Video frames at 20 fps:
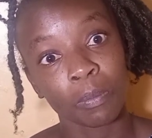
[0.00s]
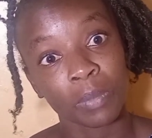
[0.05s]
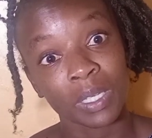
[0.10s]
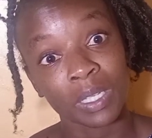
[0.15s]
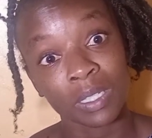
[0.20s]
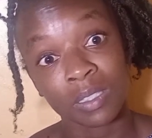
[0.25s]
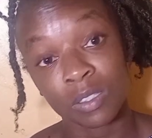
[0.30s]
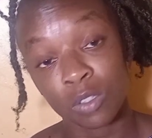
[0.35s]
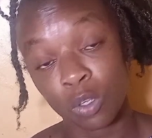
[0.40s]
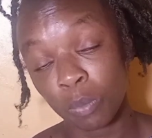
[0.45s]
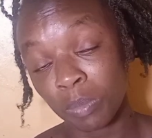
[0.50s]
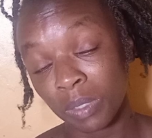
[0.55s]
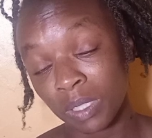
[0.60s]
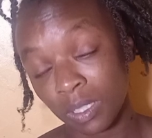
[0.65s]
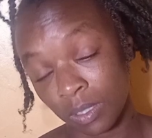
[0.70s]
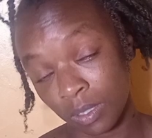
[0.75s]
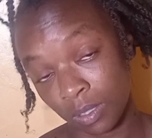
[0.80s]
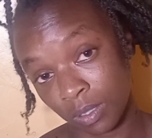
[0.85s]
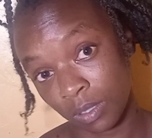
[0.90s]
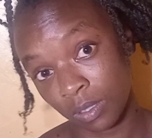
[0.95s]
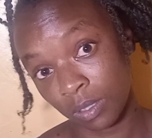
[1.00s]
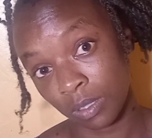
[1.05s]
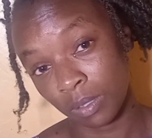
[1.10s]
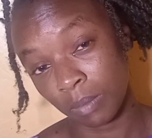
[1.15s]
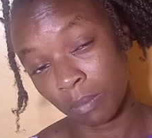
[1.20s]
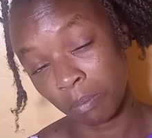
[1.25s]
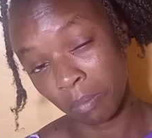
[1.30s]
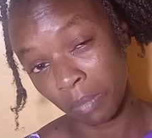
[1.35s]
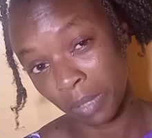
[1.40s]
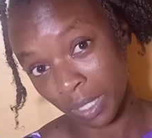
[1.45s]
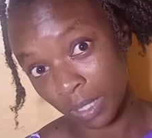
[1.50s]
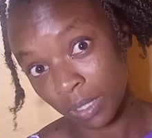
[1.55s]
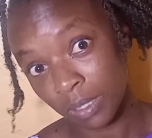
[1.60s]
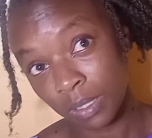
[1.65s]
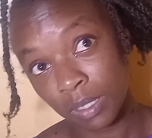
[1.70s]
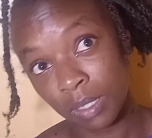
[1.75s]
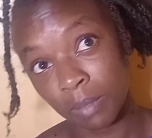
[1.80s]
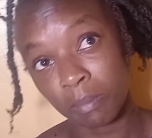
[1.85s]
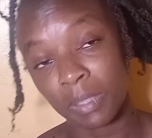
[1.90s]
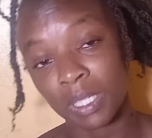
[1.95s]
it's competence
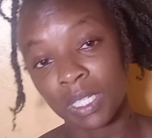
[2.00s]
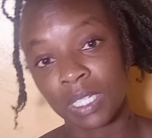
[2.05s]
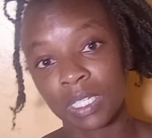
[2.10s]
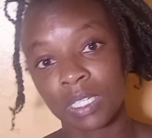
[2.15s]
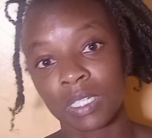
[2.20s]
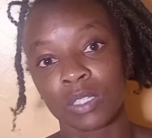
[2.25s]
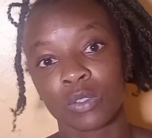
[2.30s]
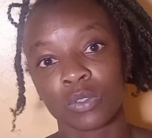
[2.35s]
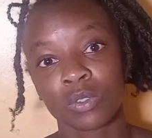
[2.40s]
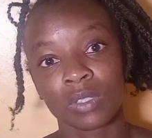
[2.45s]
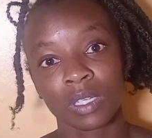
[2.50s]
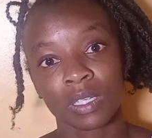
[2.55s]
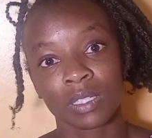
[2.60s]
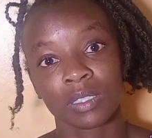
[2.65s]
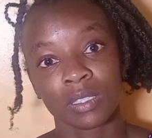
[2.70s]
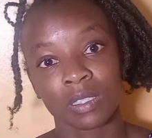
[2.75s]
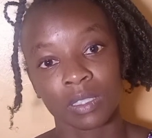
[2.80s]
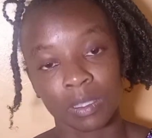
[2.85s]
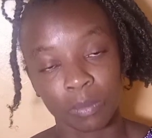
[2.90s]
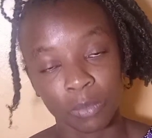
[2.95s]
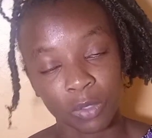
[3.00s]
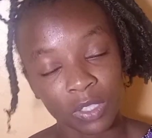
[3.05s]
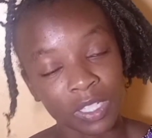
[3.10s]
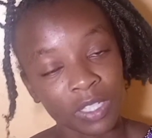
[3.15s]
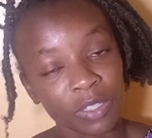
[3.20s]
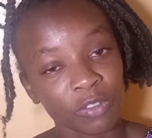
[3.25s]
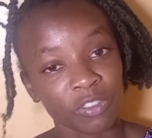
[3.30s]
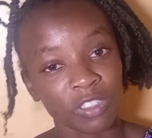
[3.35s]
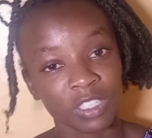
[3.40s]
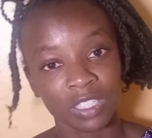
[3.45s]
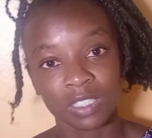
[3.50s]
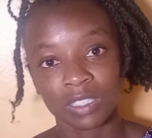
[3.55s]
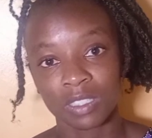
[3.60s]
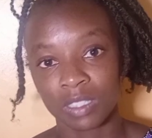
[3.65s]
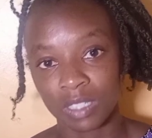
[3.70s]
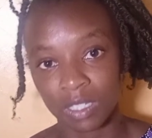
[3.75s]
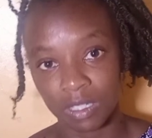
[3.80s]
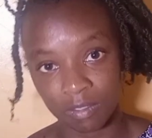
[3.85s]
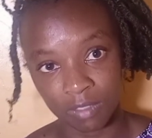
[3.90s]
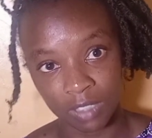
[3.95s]
based, meaning you start in the morning, finish in
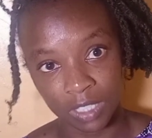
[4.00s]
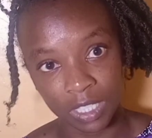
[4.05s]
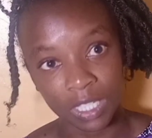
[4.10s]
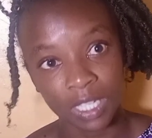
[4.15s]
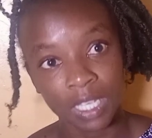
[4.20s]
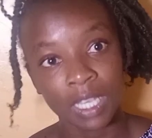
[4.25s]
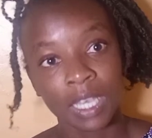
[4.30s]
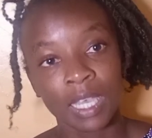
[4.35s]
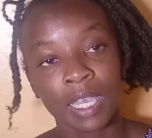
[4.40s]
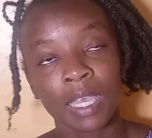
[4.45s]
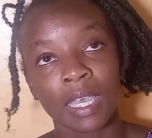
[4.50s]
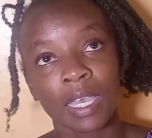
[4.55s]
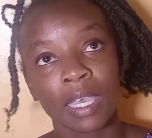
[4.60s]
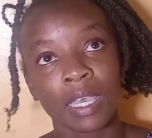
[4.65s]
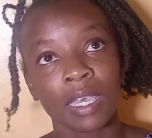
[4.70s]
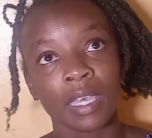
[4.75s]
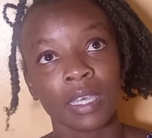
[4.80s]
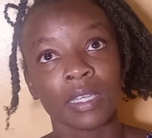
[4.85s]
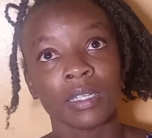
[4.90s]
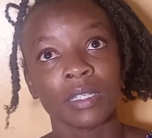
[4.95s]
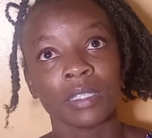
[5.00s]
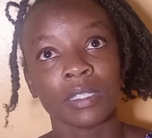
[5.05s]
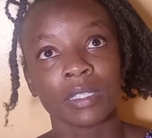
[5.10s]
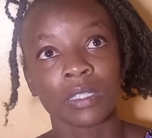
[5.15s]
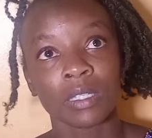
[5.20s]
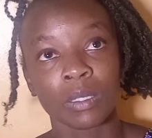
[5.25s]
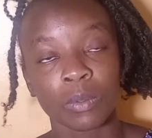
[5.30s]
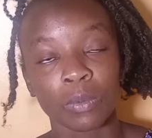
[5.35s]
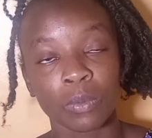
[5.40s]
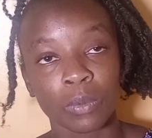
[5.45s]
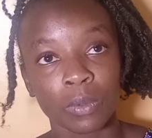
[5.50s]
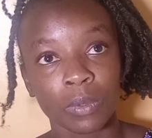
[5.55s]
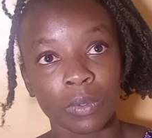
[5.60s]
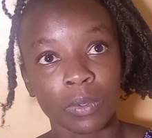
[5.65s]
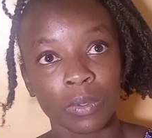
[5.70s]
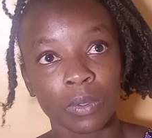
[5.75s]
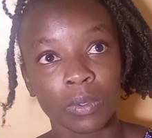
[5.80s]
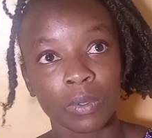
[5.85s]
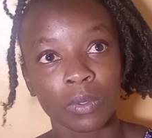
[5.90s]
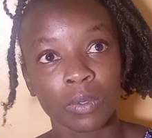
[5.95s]
the evening, and
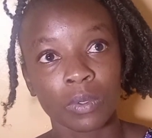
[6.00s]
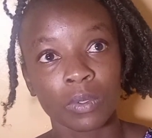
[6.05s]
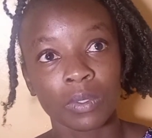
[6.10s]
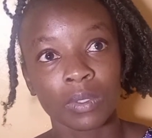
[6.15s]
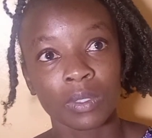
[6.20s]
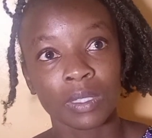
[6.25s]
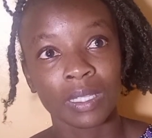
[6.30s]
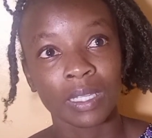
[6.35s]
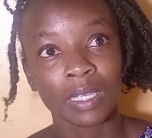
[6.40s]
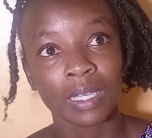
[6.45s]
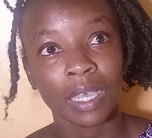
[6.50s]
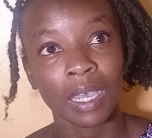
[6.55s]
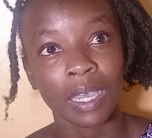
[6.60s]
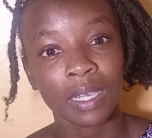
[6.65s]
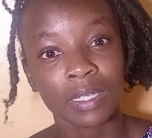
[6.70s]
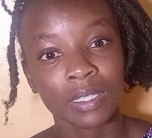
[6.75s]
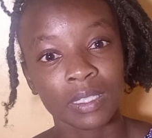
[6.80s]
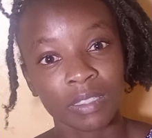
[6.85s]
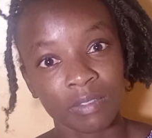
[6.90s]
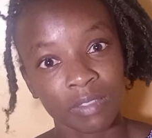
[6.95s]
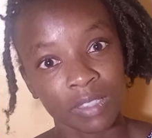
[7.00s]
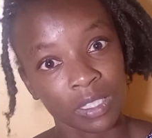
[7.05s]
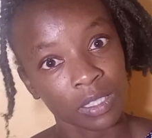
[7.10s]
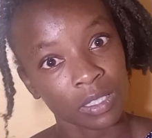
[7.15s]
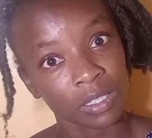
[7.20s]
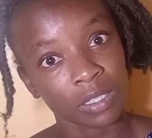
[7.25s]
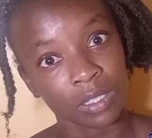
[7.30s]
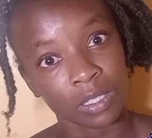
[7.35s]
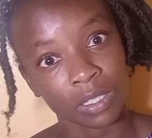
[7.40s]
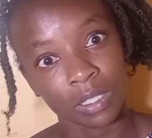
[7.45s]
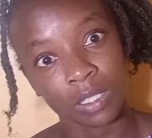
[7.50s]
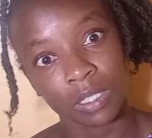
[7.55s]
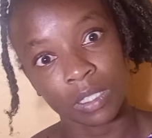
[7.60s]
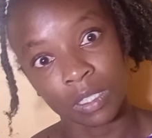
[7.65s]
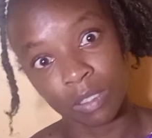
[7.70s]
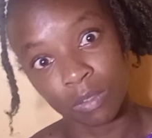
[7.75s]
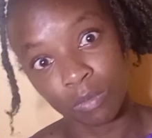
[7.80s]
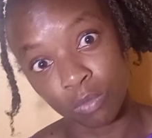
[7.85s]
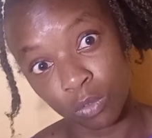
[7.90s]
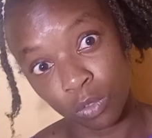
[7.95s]
the activities
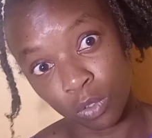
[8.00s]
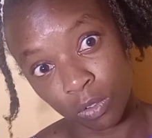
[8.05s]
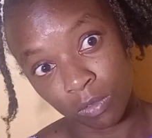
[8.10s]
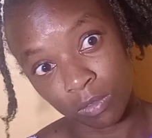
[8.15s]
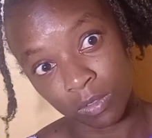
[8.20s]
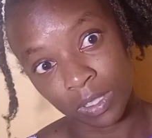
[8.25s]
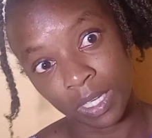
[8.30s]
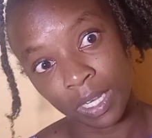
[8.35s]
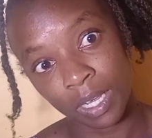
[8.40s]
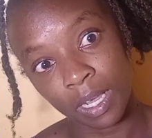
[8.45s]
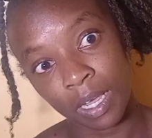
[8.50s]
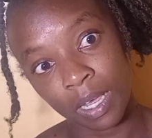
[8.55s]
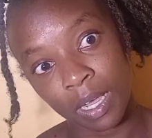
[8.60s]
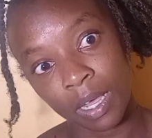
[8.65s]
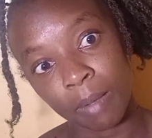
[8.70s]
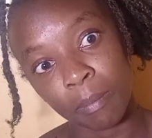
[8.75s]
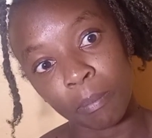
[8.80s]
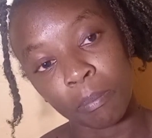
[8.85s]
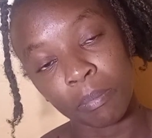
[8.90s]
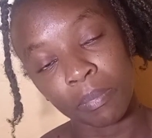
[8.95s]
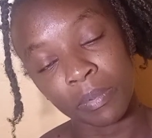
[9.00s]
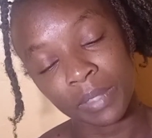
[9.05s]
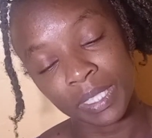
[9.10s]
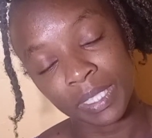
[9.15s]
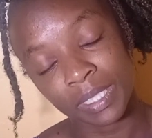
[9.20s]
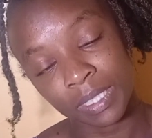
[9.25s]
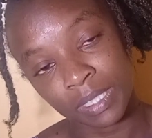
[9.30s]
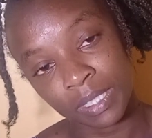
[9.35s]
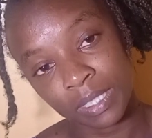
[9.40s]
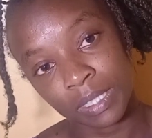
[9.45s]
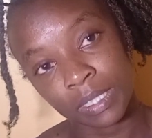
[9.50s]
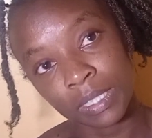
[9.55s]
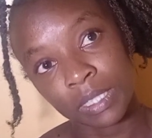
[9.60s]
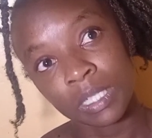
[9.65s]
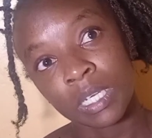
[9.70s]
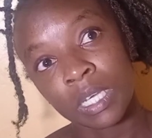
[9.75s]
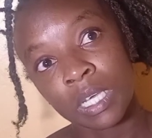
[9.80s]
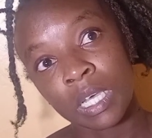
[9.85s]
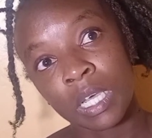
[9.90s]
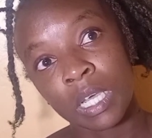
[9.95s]
involved are pretty,
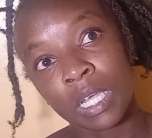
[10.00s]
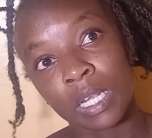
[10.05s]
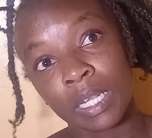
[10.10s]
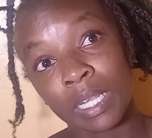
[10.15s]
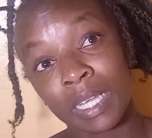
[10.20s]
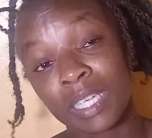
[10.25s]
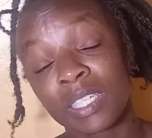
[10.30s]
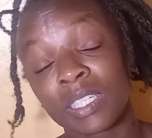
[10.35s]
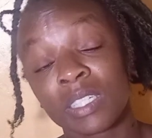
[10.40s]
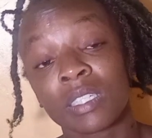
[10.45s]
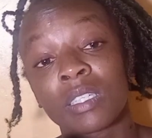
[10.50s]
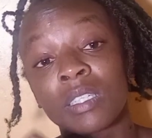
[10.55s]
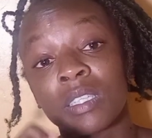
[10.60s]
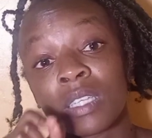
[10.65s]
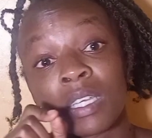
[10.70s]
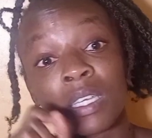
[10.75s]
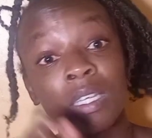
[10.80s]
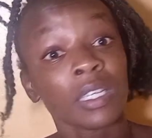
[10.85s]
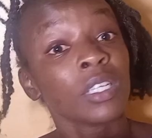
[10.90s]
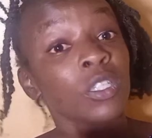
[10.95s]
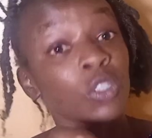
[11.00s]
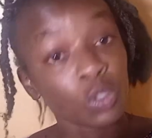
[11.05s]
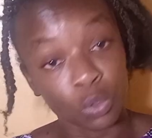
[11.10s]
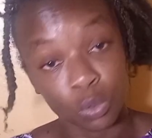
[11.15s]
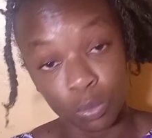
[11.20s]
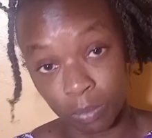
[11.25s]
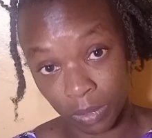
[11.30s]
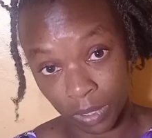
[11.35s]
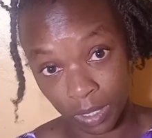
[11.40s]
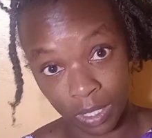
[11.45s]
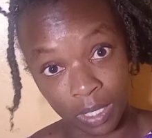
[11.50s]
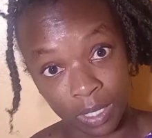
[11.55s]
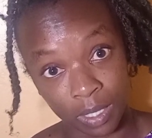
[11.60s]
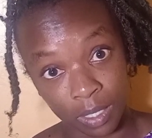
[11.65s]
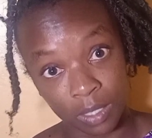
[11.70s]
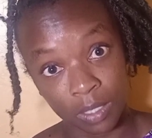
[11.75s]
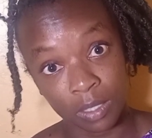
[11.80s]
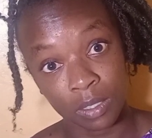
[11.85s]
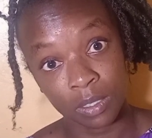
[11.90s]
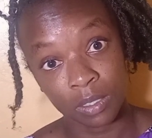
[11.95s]
like, they need you to be there
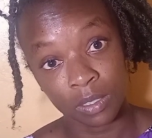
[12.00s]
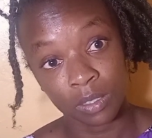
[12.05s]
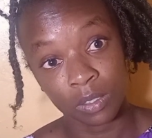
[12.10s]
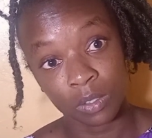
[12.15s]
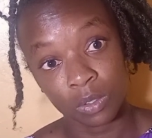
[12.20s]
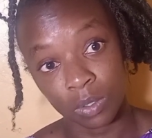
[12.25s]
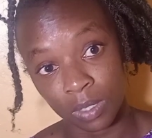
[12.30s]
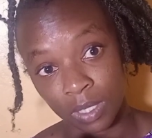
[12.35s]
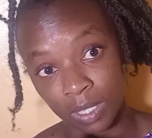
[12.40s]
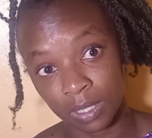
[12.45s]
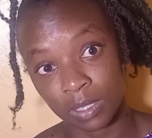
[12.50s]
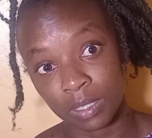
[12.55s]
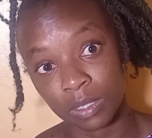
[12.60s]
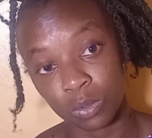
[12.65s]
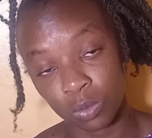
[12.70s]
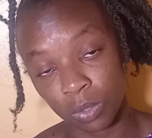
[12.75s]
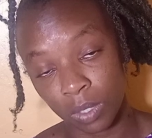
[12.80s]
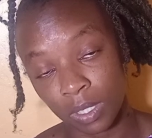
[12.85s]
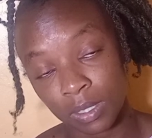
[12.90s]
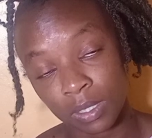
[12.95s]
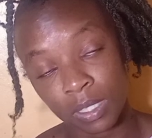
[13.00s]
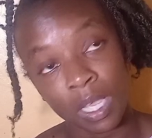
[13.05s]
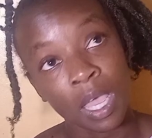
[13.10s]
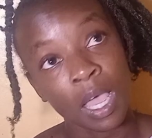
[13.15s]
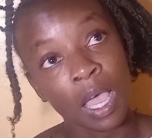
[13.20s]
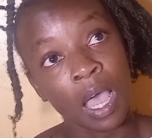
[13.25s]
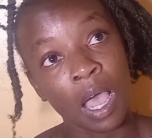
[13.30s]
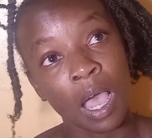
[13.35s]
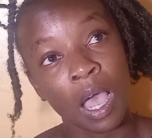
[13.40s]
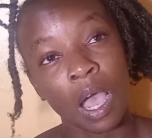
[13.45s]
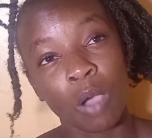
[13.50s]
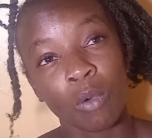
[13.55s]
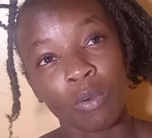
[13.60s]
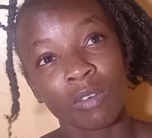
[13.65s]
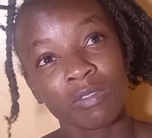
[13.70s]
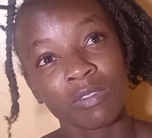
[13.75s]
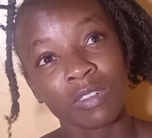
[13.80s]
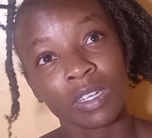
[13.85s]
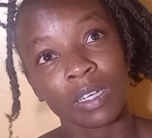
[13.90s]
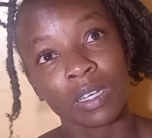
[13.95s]
so that it works.
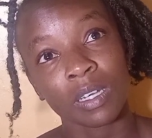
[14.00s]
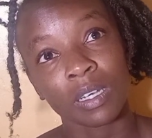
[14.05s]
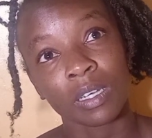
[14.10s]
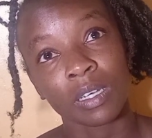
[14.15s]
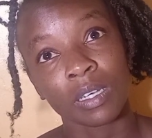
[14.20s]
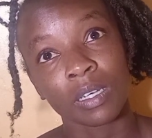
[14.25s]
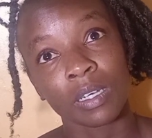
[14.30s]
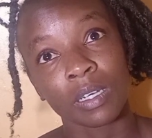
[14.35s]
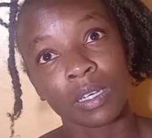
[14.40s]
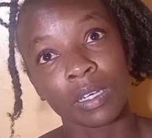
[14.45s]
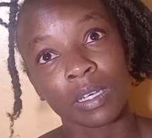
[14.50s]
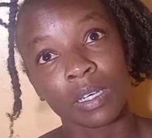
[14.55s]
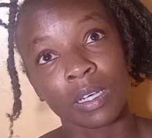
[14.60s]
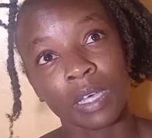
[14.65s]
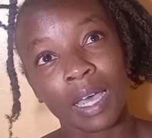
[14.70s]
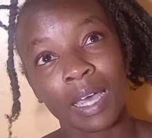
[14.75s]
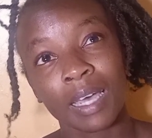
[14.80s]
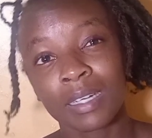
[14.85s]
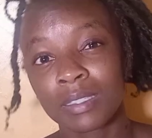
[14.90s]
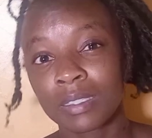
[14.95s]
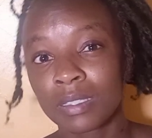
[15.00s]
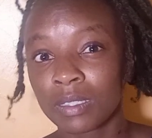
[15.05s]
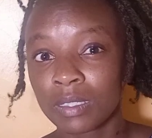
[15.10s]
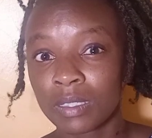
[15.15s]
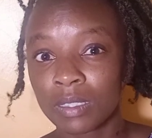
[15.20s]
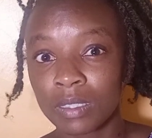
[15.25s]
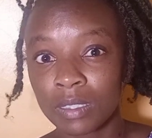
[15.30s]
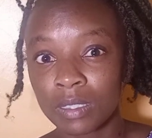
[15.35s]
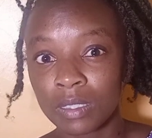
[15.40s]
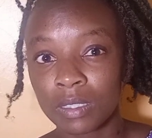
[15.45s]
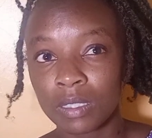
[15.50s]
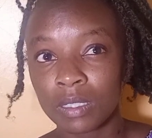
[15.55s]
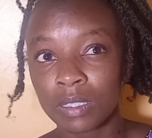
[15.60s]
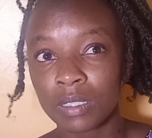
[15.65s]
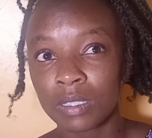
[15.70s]
However, RCE,